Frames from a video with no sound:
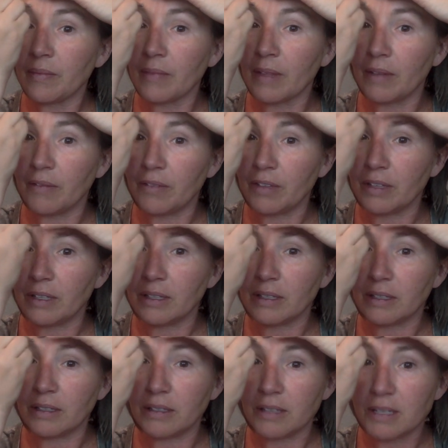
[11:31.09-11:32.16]
I'm feeling a
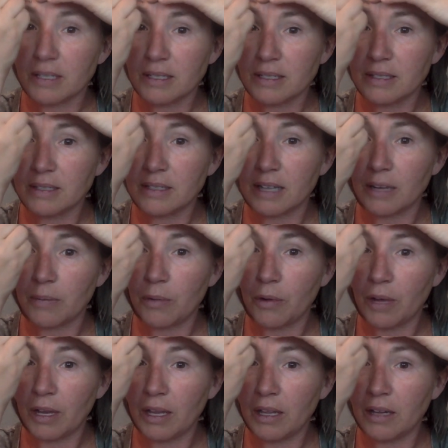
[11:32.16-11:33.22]
little stuck
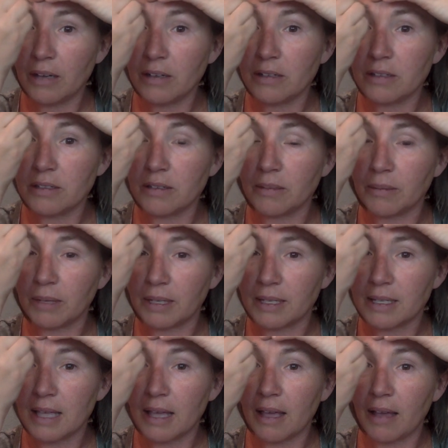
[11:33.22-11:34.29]
point here, so I'm going to
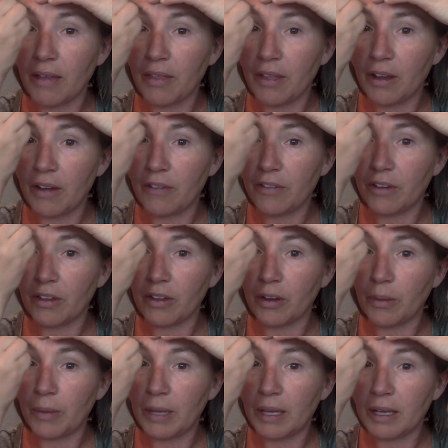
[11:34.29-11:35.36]
hang out there for a
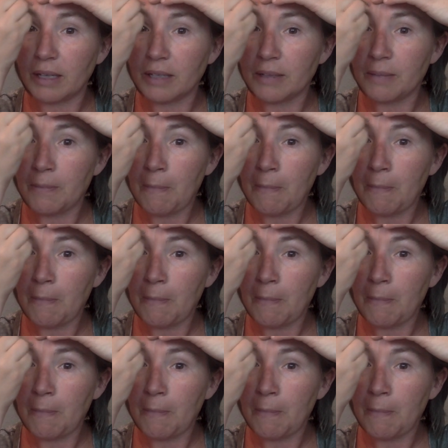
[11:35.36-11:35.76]
little bit.